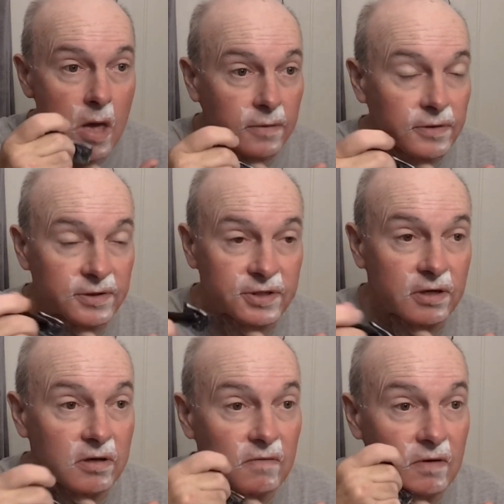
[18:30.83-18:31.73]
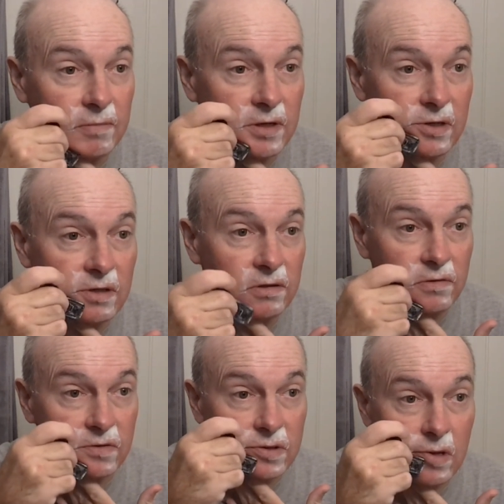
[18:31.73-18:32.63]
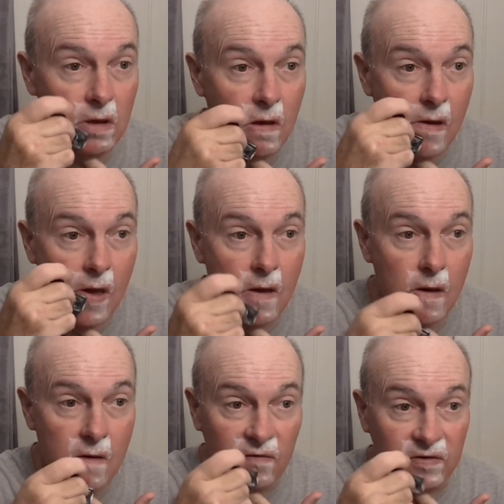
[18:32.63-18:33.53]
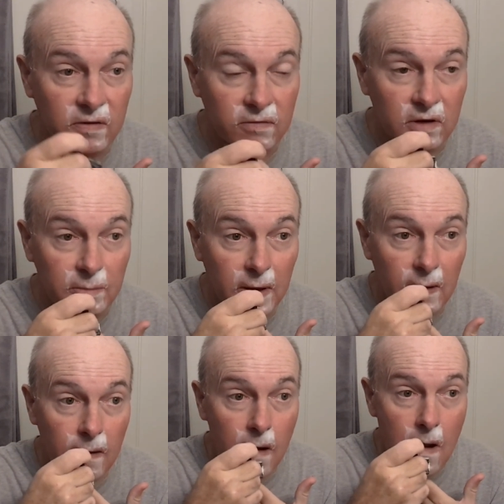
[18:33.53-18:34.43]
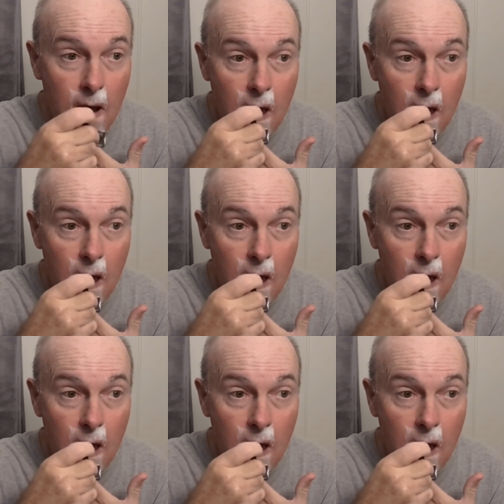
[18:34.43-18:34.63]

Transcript: In the shave, I mean, forget where I'm at.